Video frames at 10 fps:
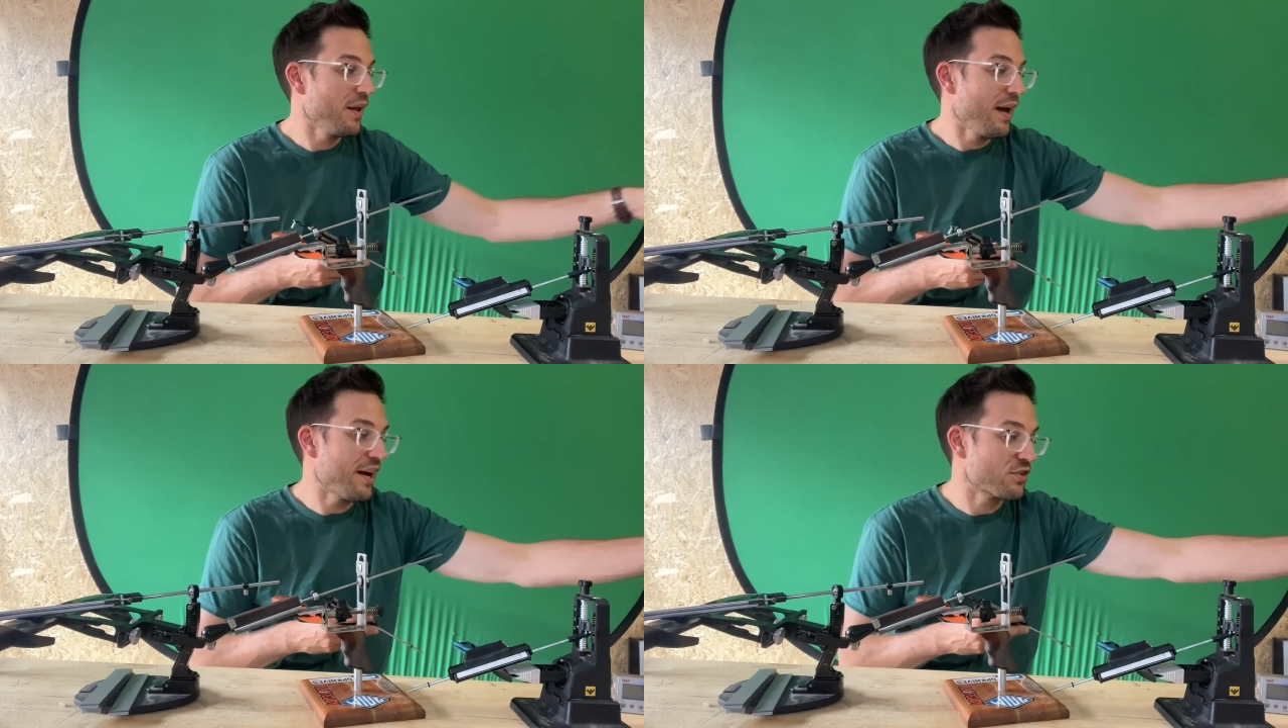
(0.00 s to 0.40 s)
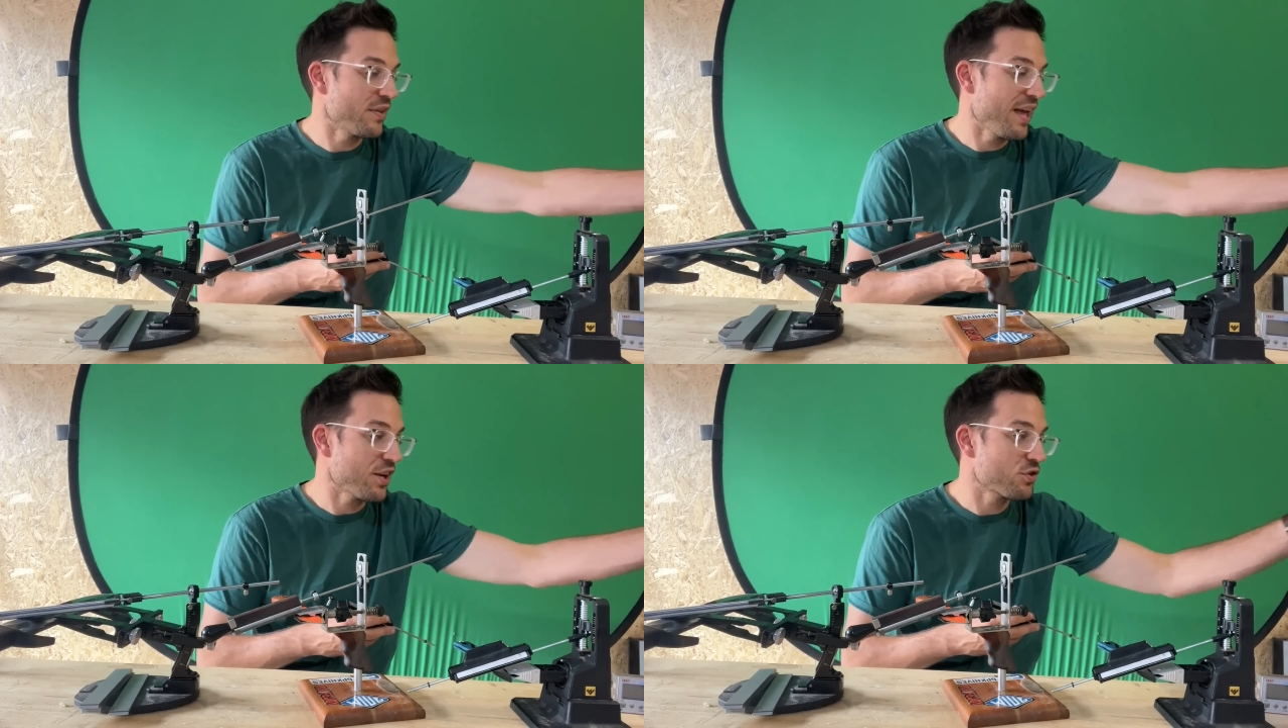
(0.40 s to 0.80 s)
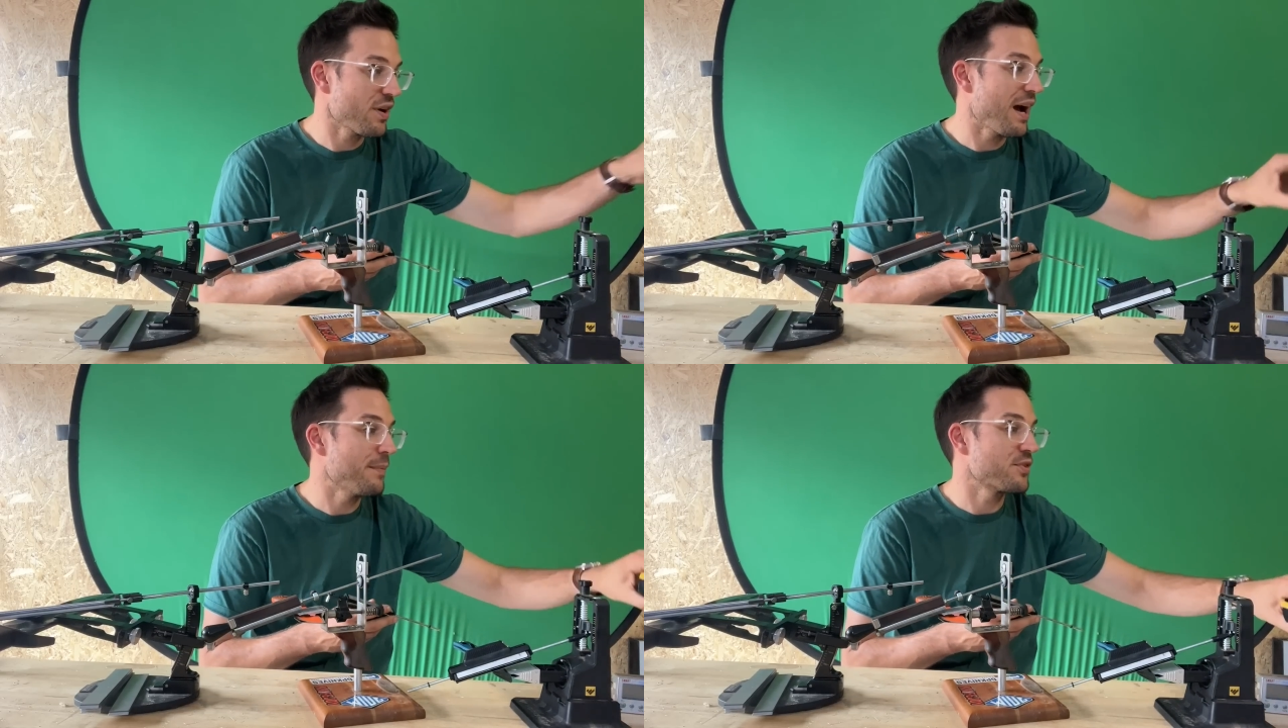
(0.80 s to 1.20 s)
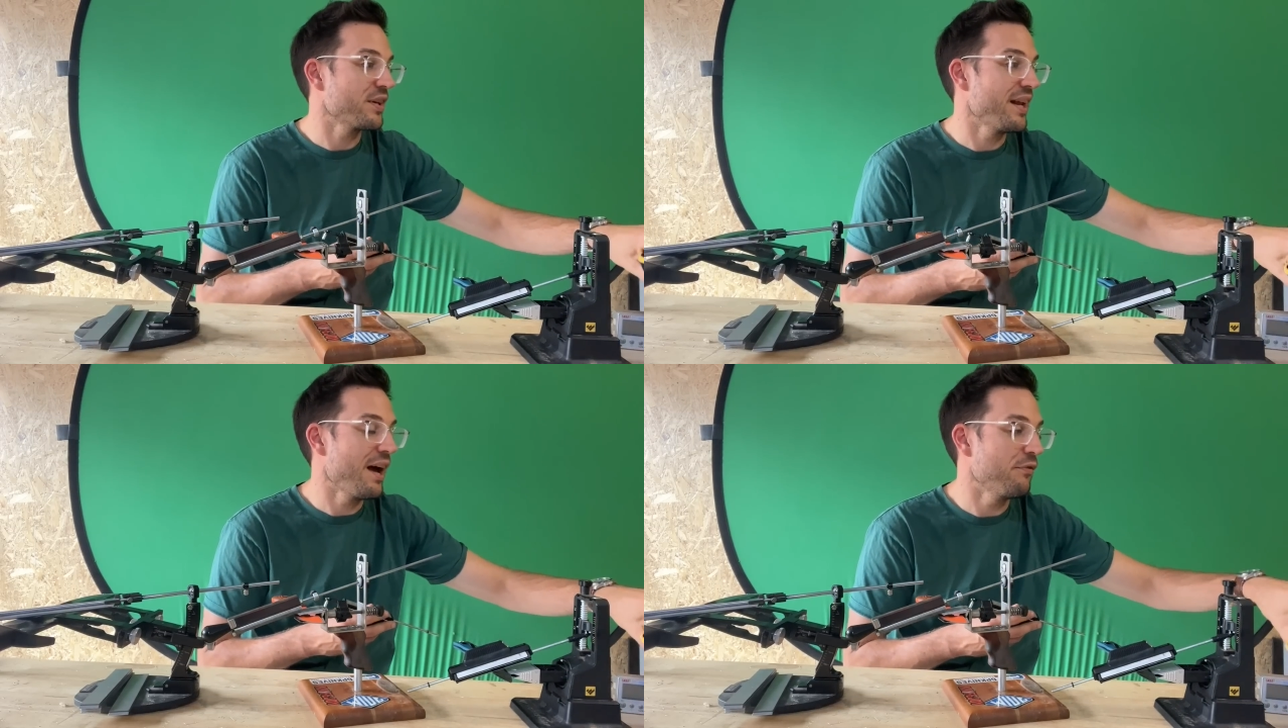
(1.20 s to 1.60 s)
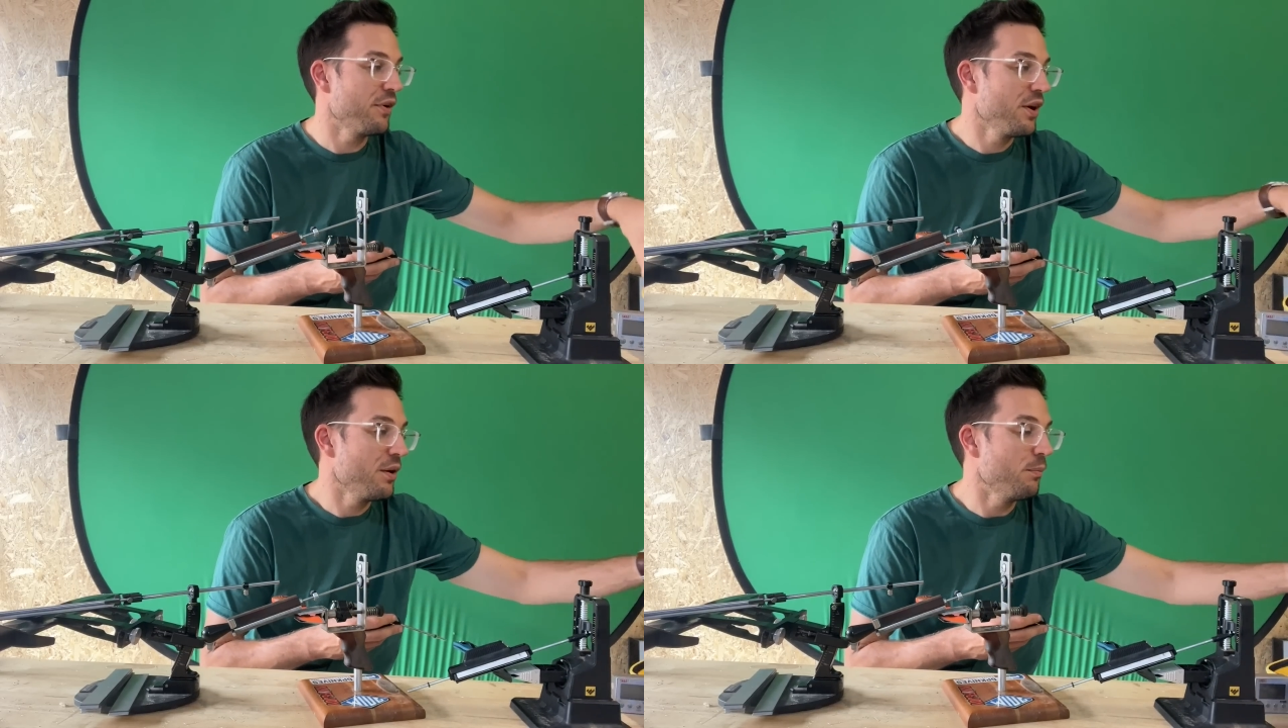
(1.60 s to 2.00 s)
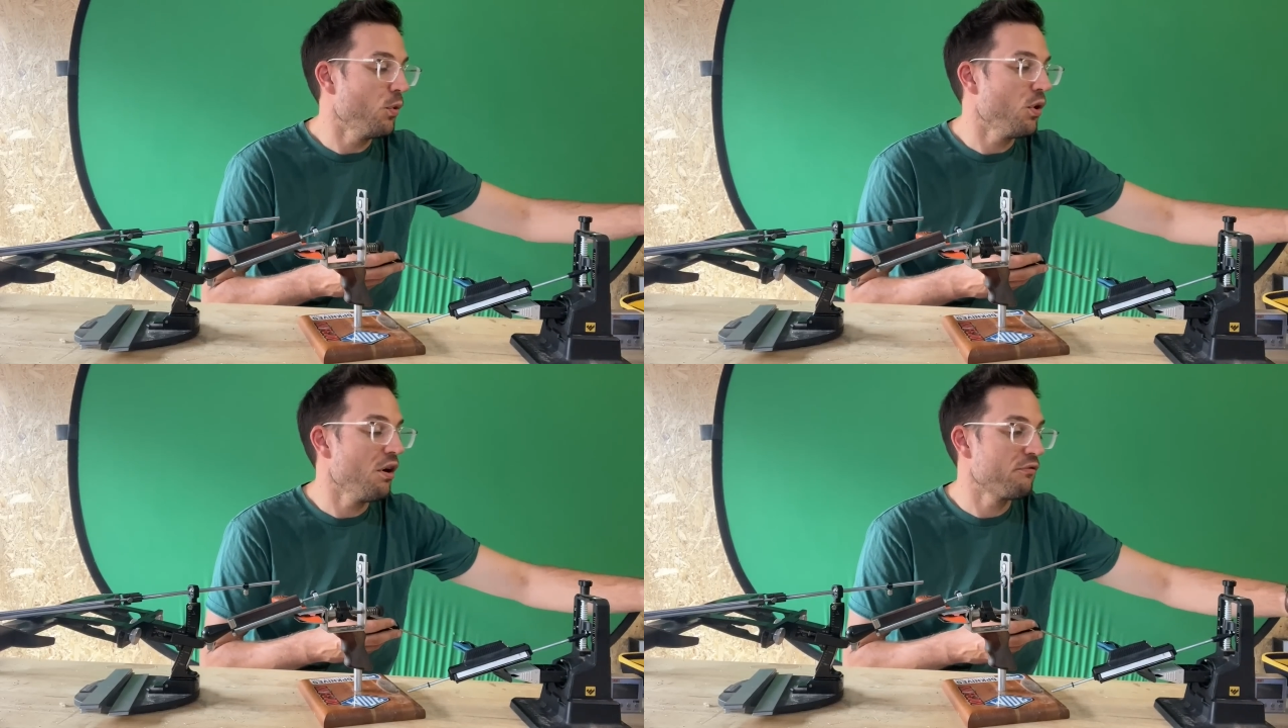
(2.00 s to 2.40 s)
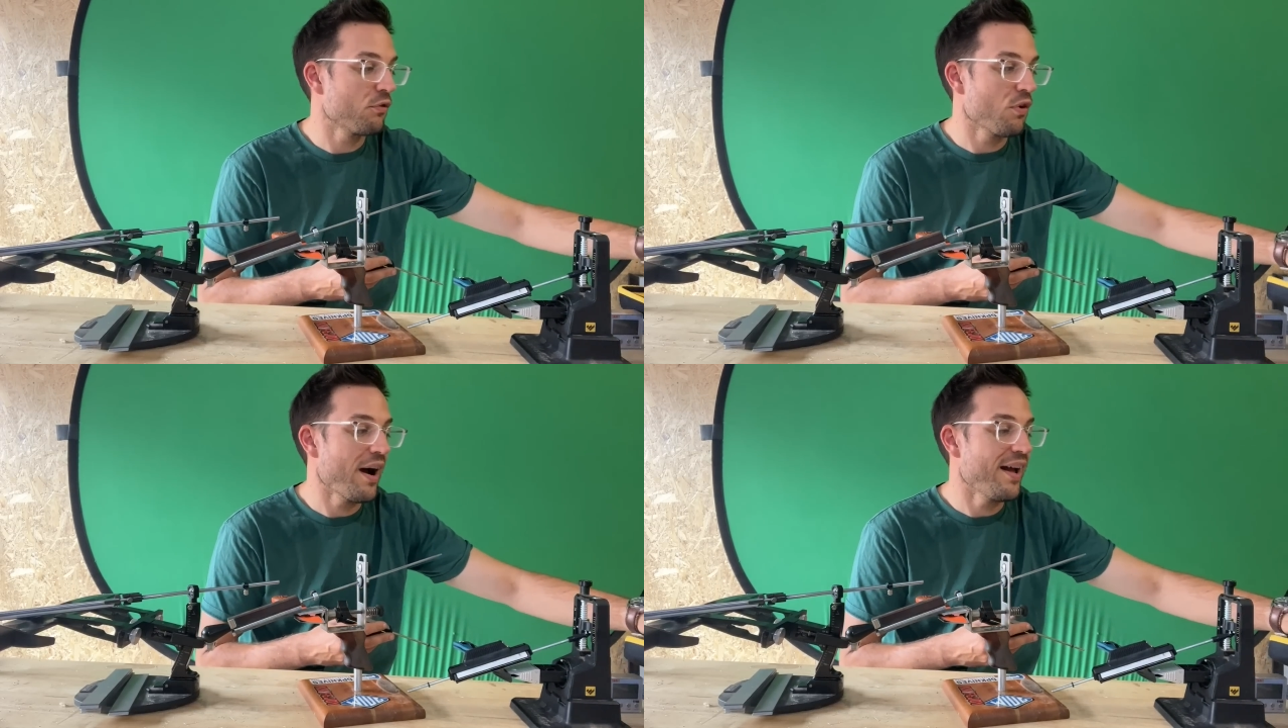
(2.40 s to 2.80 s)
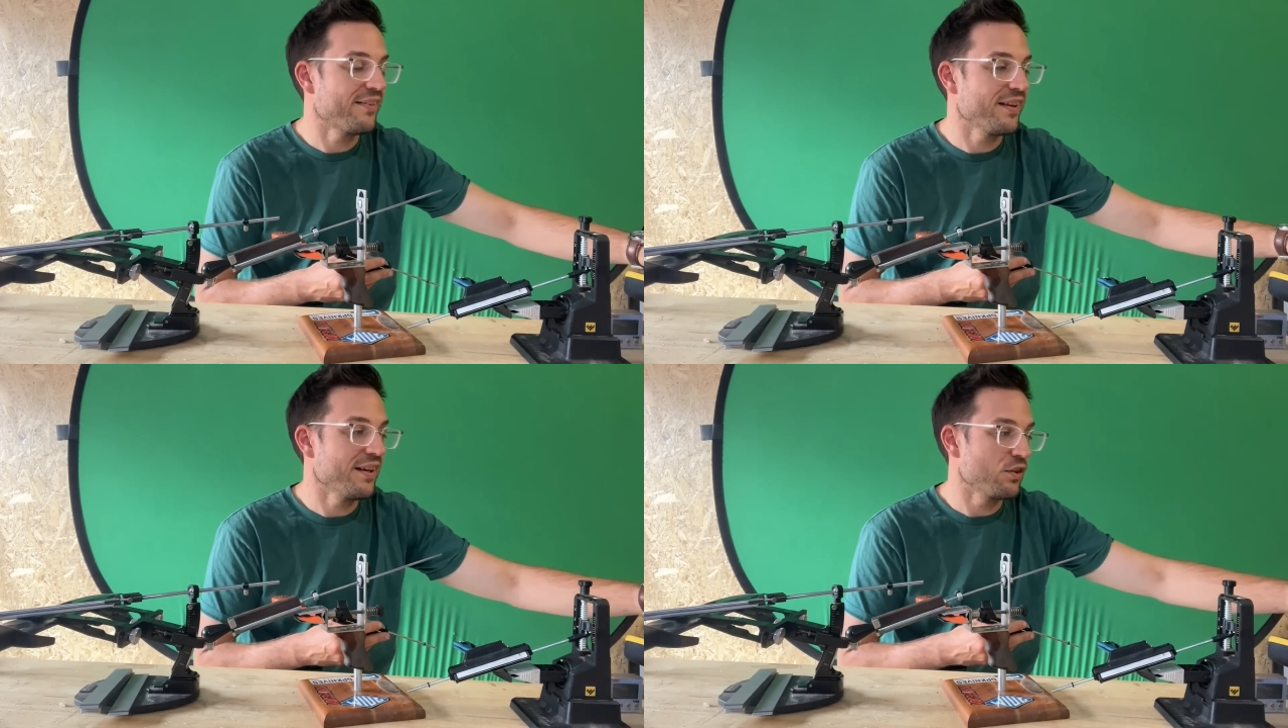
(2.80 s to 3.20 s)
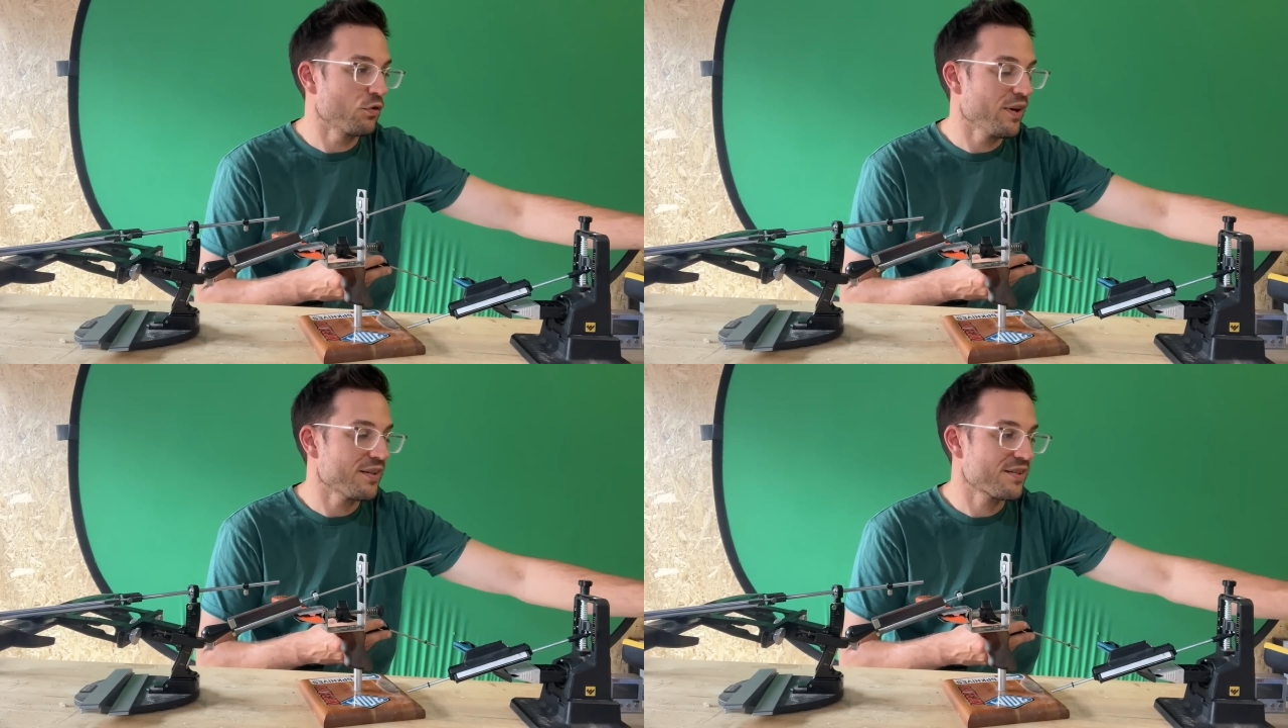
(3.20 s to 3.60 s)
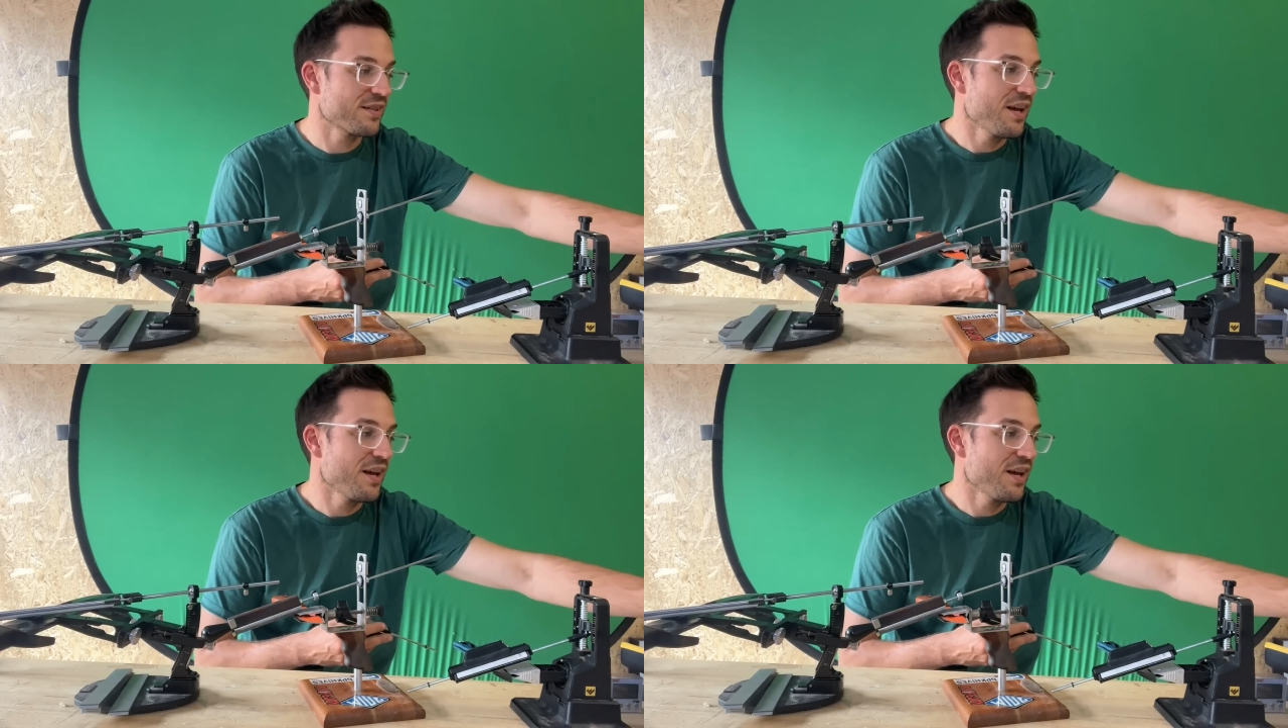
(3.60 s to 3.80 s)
Uh, so the extra arms are going to have more variety in grits